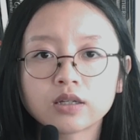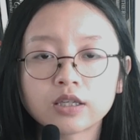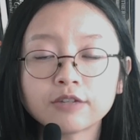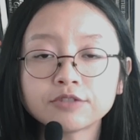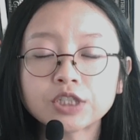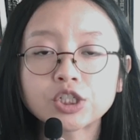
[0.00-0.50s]

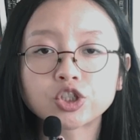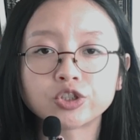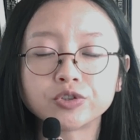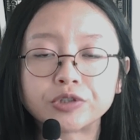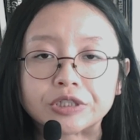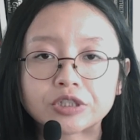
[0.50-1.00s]
If the
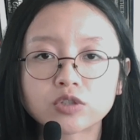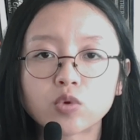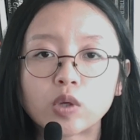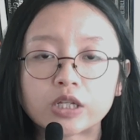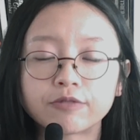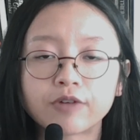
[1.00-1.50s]
student
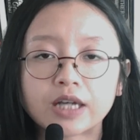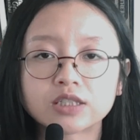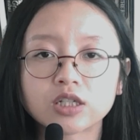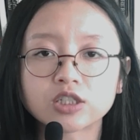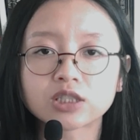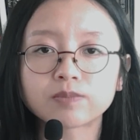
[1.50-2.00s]
qualifies
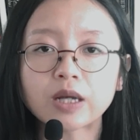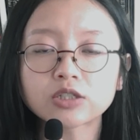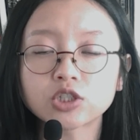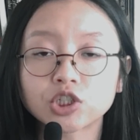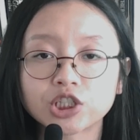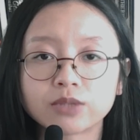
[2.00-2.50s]
a
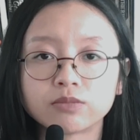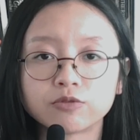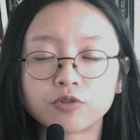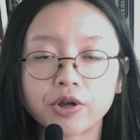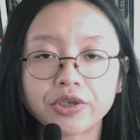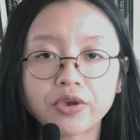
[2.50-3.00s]
sponsorship
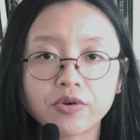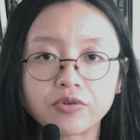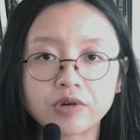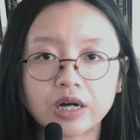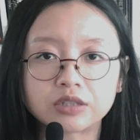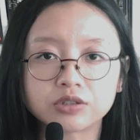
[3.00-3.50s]
from
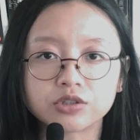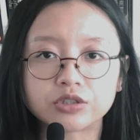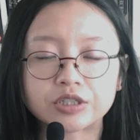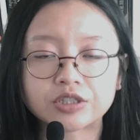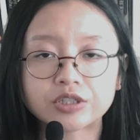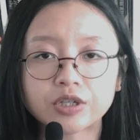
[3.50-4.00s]
you under
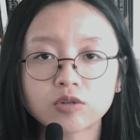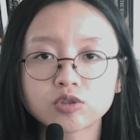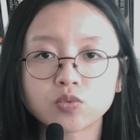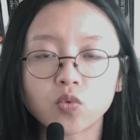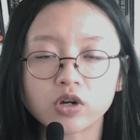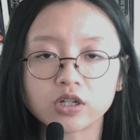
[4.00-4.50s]
the
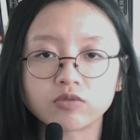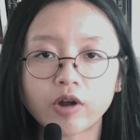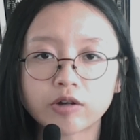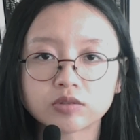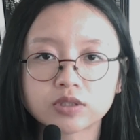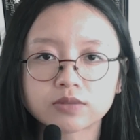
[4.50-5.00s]
skilled worker
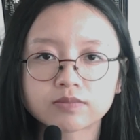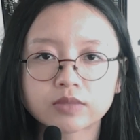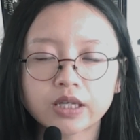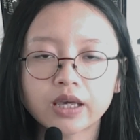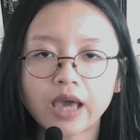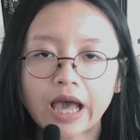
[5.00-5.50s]
route,
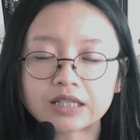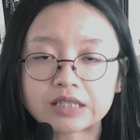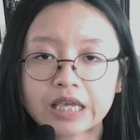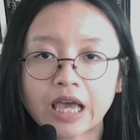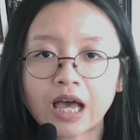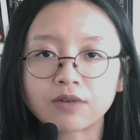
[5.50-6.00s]
and
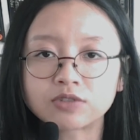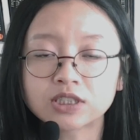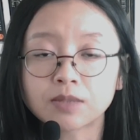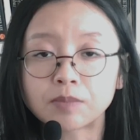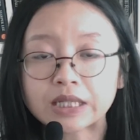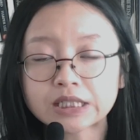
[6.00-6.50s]
they have
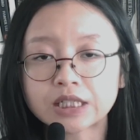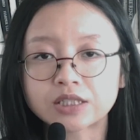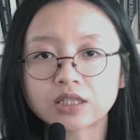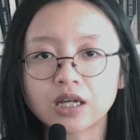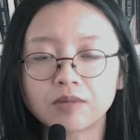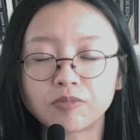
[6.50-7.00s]

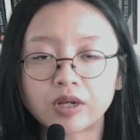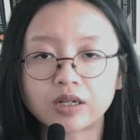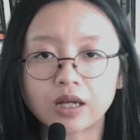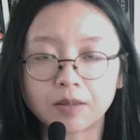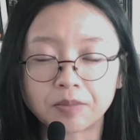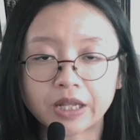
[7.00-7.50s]
submitted an
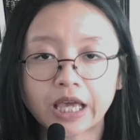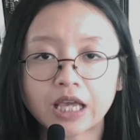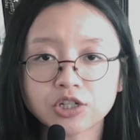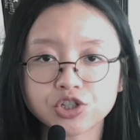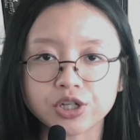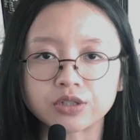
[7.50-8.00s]

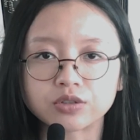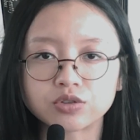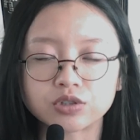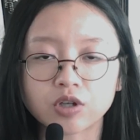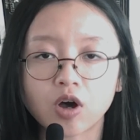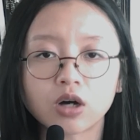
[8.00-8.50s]
application
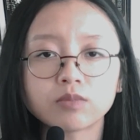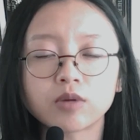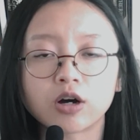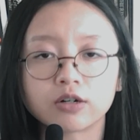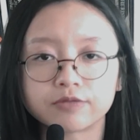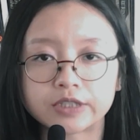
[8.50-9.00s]
to the Home
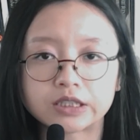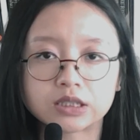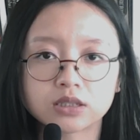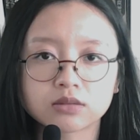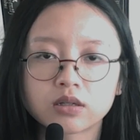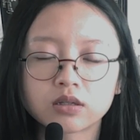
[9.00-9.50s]

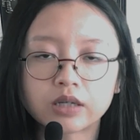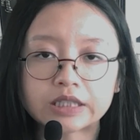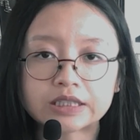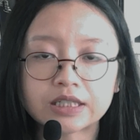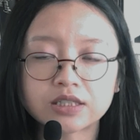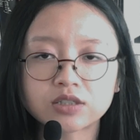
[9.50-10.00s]
Office,
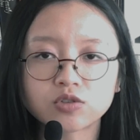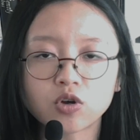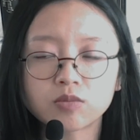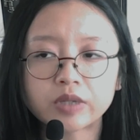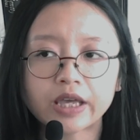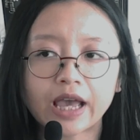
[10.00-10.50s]
it is
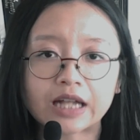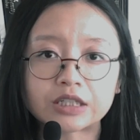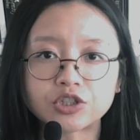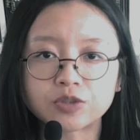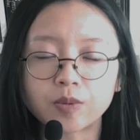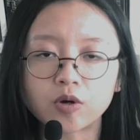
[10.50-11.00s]
normally
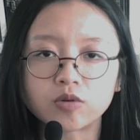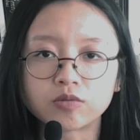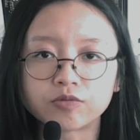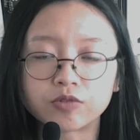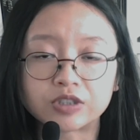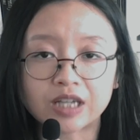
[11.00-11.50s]
eligible
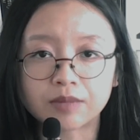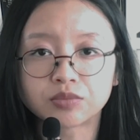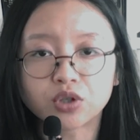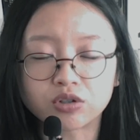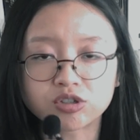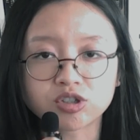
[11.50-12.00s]
for them
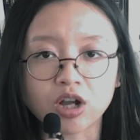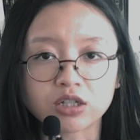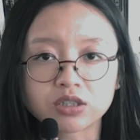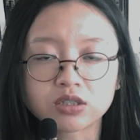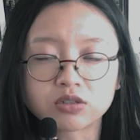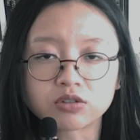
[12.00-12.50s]
to
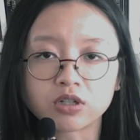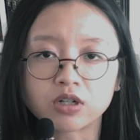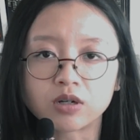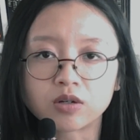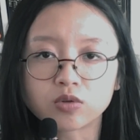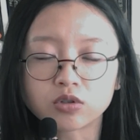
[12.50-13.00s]
start
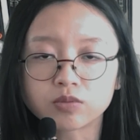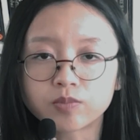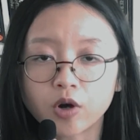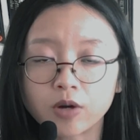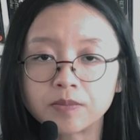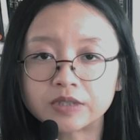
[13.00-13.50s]
the
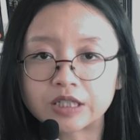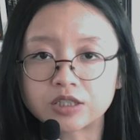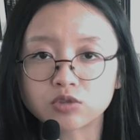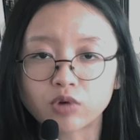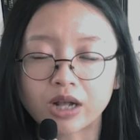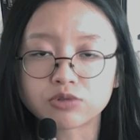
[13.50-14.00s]

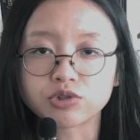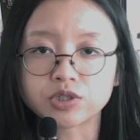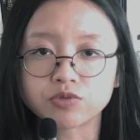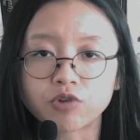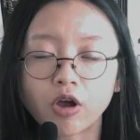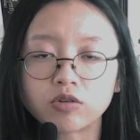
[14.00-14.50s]
permanent
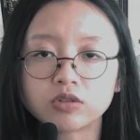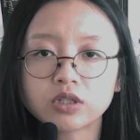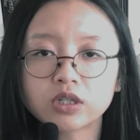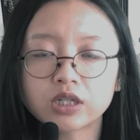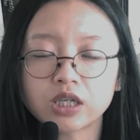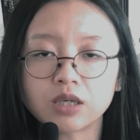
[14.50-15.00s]
graduate role
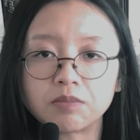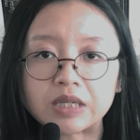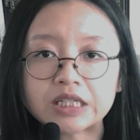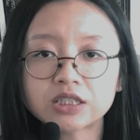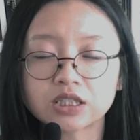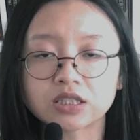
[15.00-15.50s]

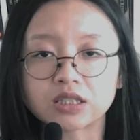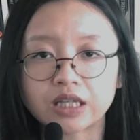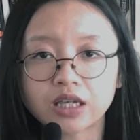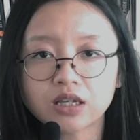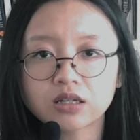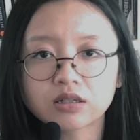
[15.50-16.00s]

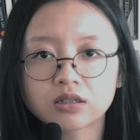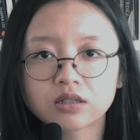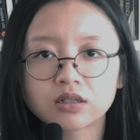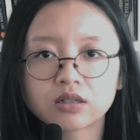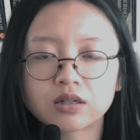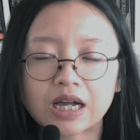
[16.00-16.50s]
immediately,
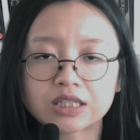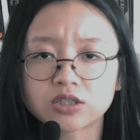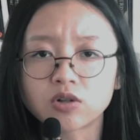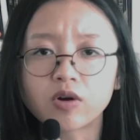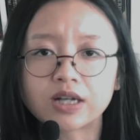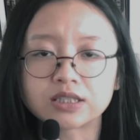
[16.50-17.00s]
as
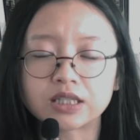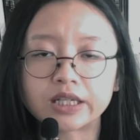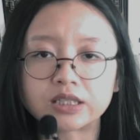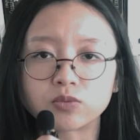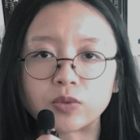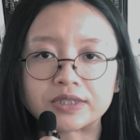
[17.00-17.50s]
long as
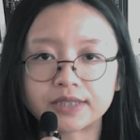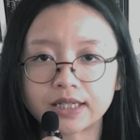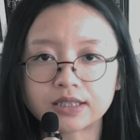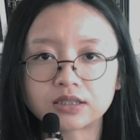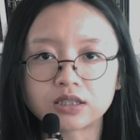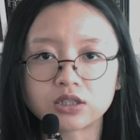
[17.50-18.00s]
it's
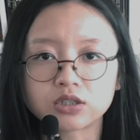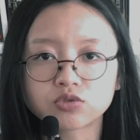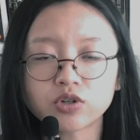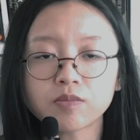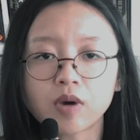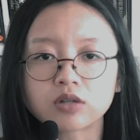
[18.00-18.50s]
within the
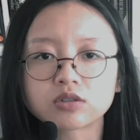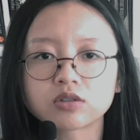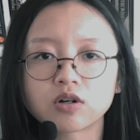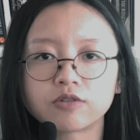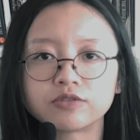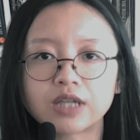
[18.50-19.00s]
3 months
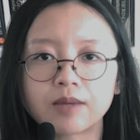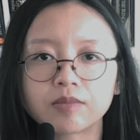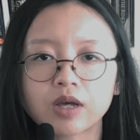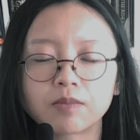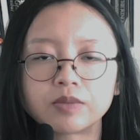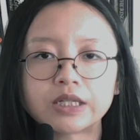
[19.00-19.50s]
of them
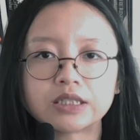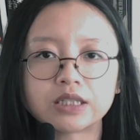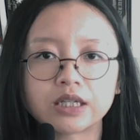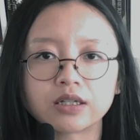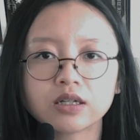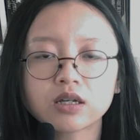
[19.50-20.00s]

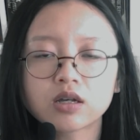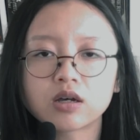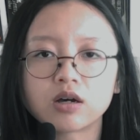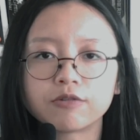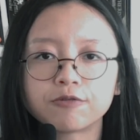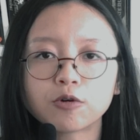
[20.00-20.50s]
completing
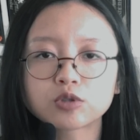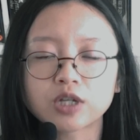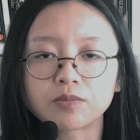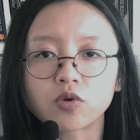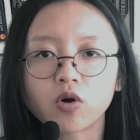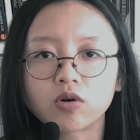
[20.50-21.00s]
a
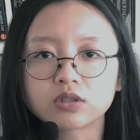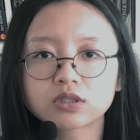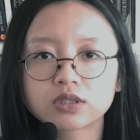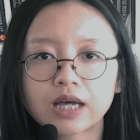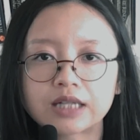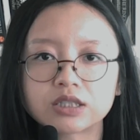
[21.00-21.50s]
full-time
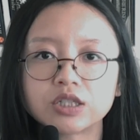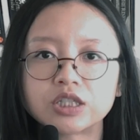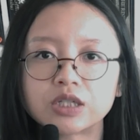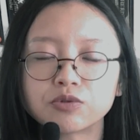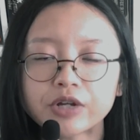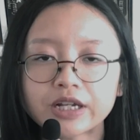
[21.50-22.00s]
course at a
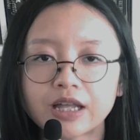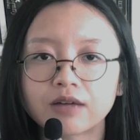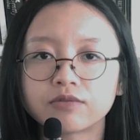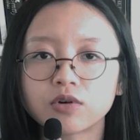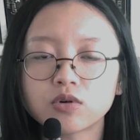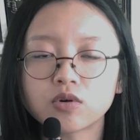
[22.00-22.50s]
degree
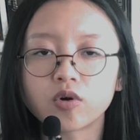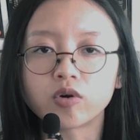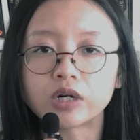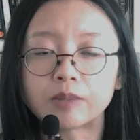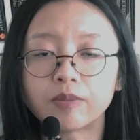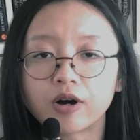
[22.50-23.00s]
level
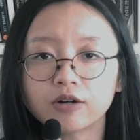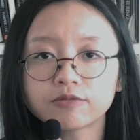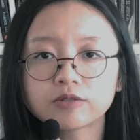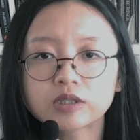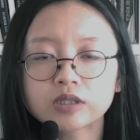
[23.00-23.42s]
or above,